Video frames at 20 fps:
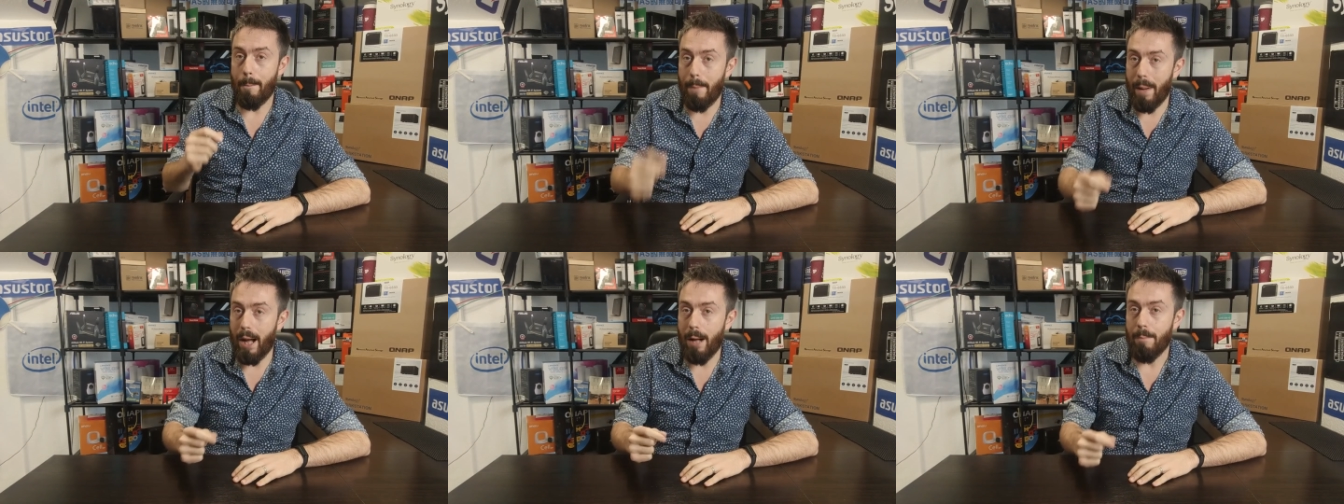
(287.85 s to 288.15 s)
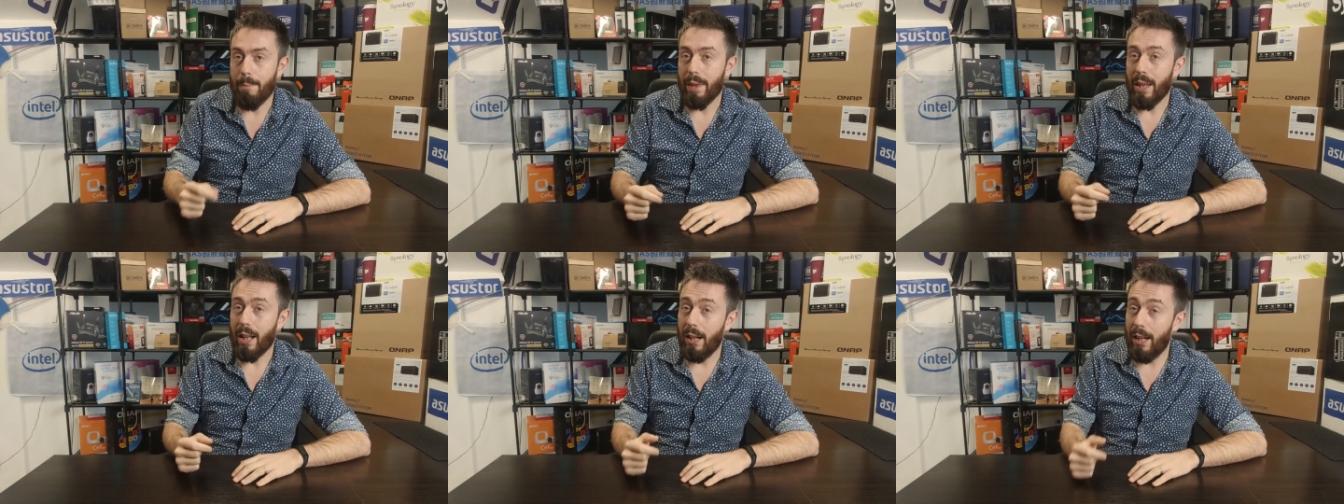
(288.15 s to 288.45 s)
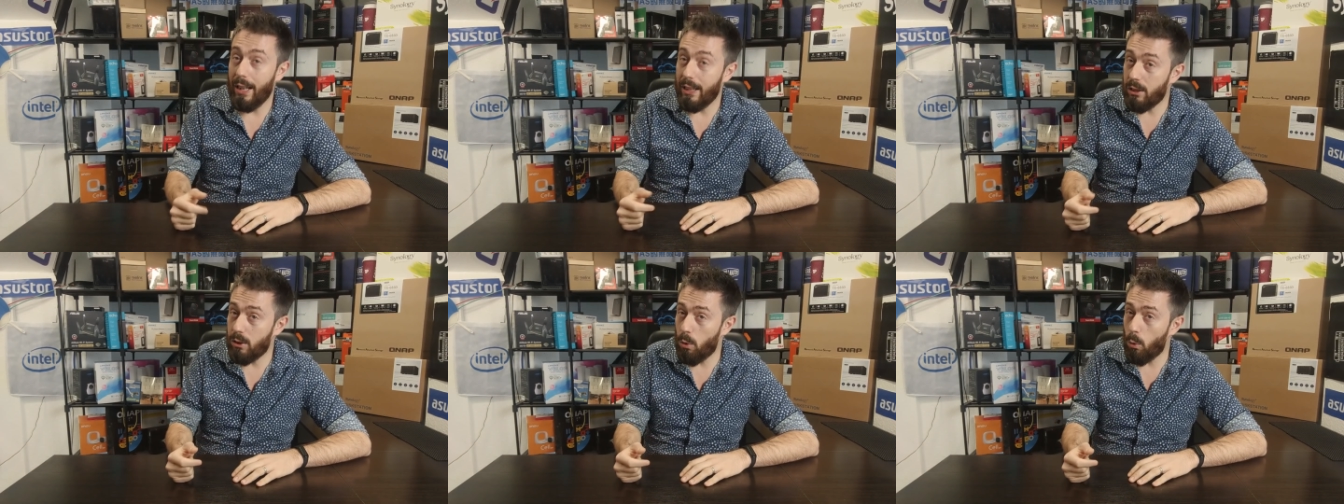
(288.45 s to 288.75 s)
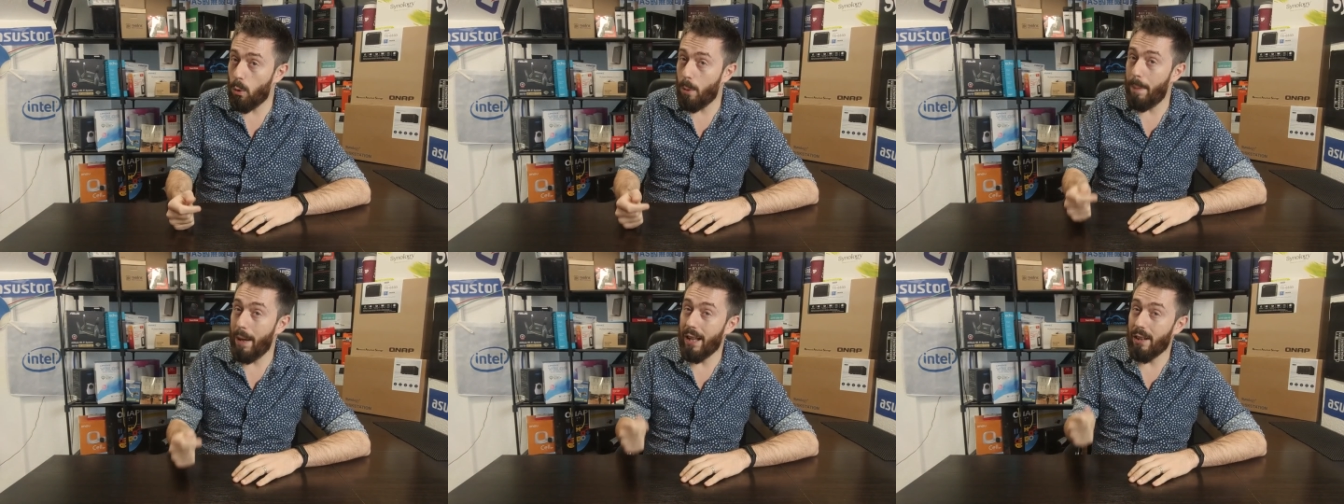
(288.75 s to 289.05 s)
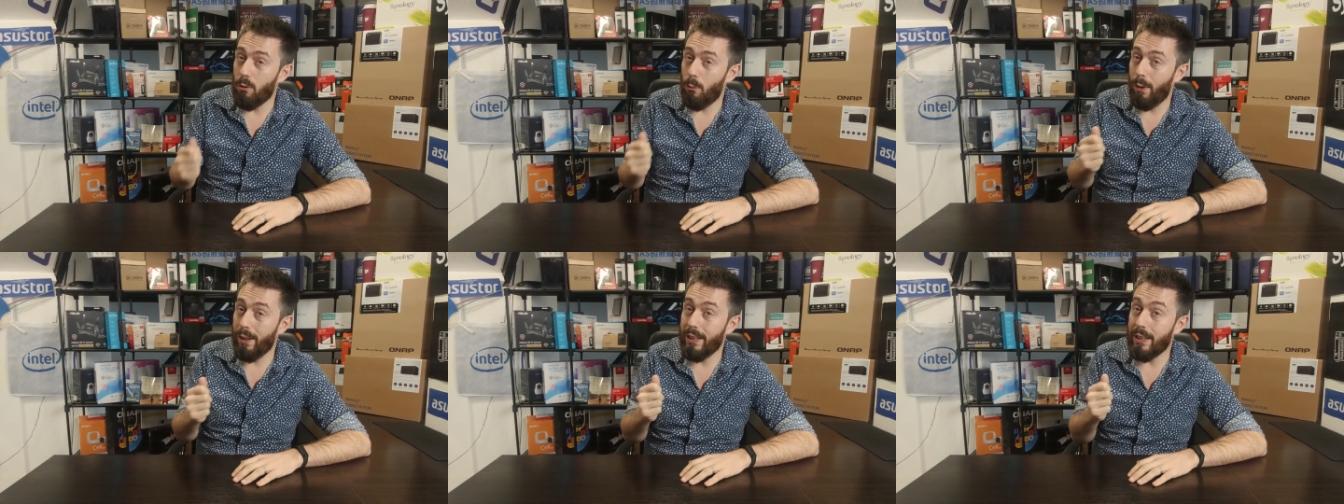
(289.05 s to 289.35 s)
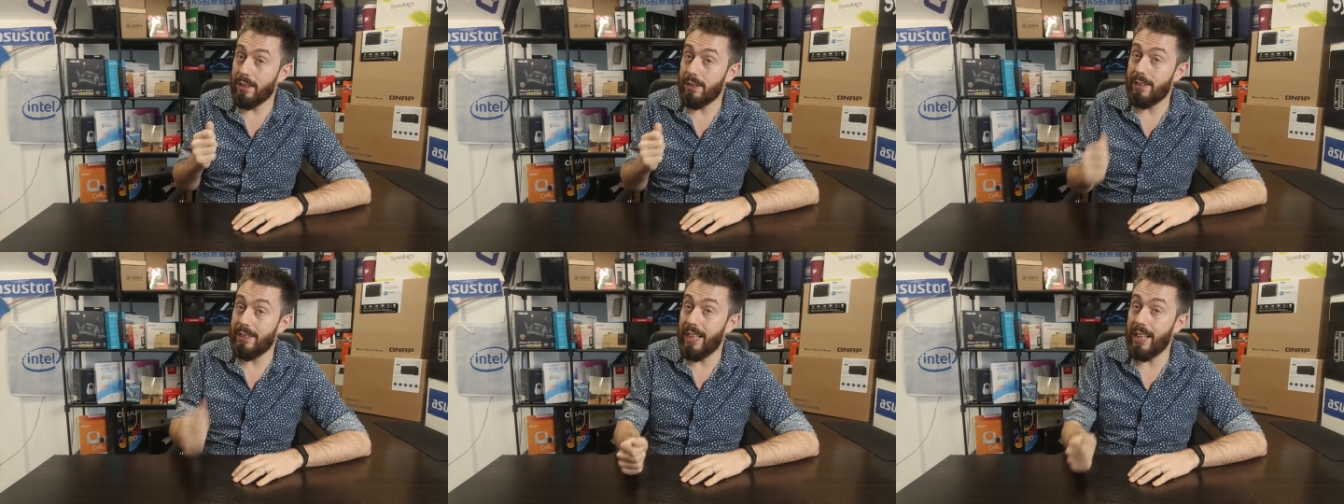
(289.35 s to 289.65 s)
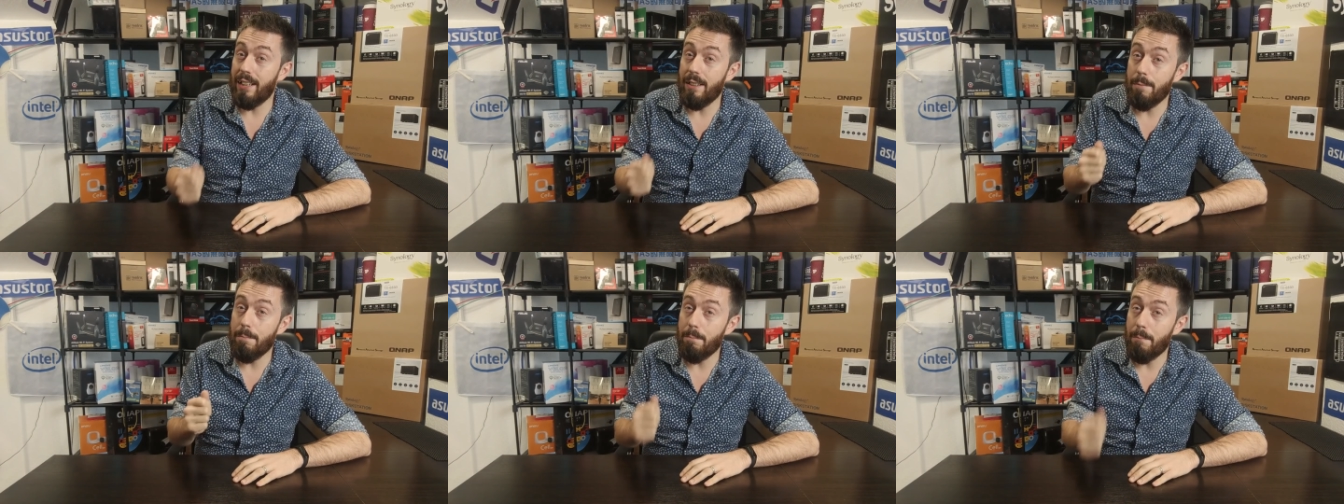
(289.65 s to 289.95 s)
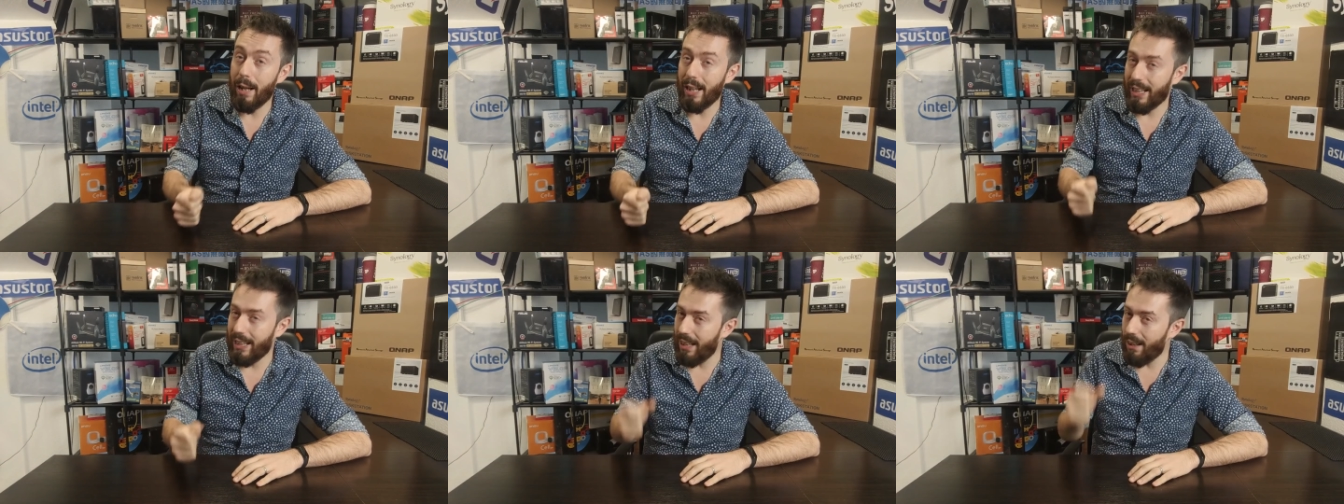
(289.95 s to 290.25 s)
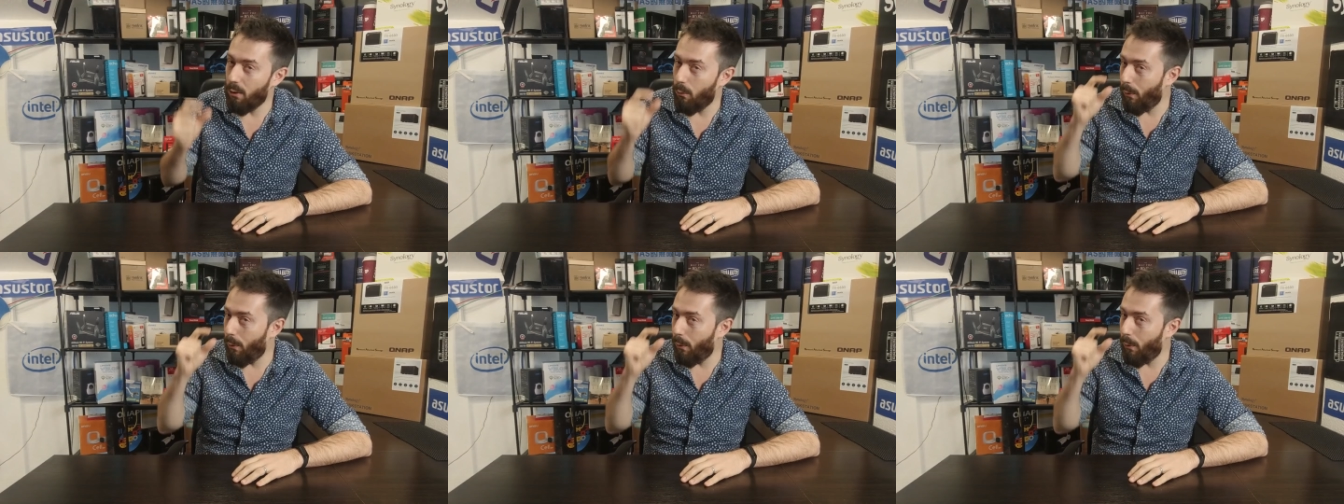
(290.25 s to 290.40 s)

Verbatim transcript: but let's talk about the one that didn't make it,